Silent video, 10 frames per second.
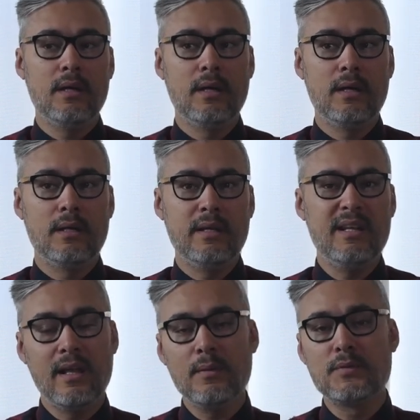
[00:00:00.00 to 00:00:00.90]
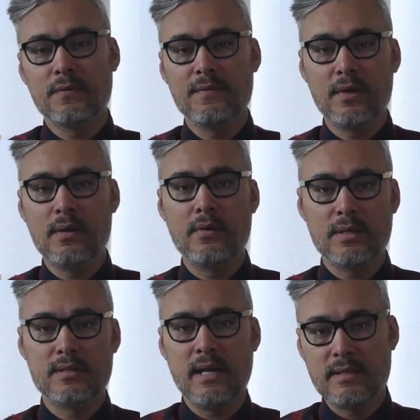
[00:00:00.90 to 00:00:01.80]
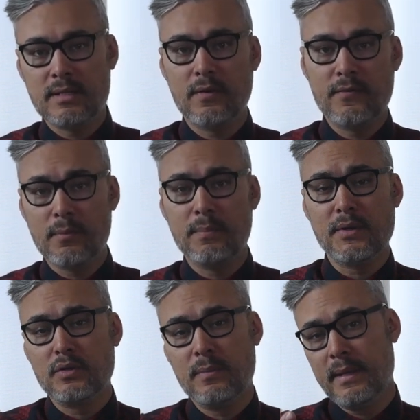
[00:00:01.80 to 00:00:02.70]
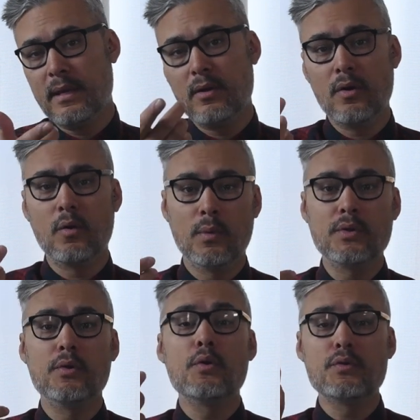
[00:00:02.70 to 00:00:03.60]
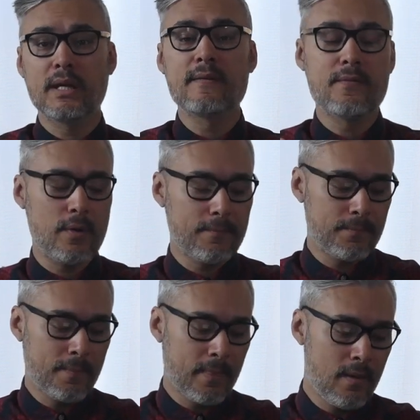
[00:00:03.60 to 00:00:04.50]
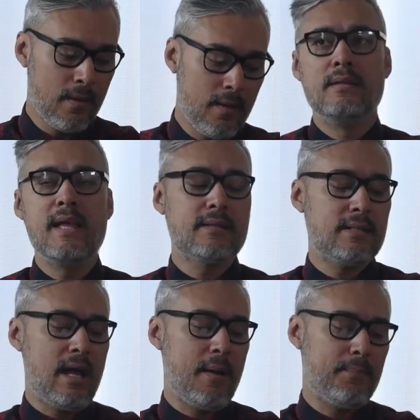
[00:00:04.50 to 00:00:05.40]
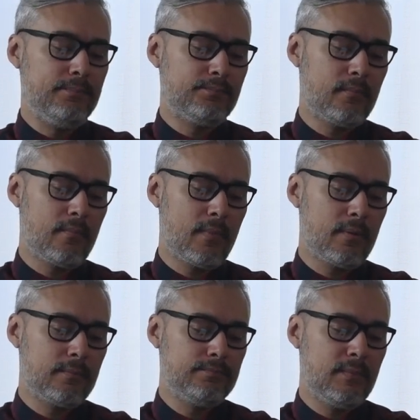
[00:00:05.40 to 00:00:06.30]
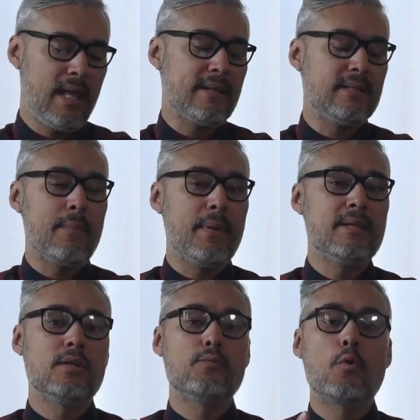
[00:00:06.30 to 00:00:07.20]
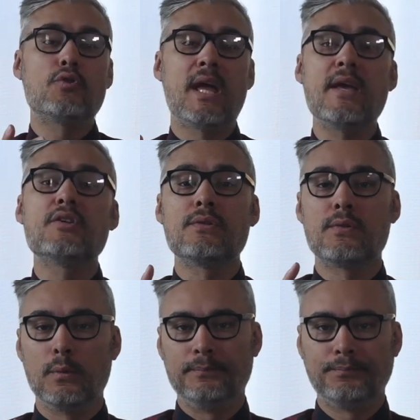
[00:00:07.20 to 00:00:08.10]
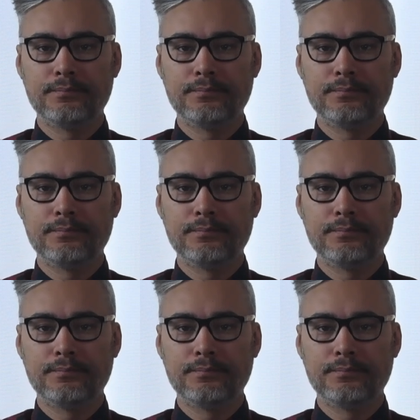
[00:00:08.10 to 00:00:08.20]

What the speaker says: and it helps you figure out the sizing of your picture depending on what you're using it for. Next up is a rotation tool.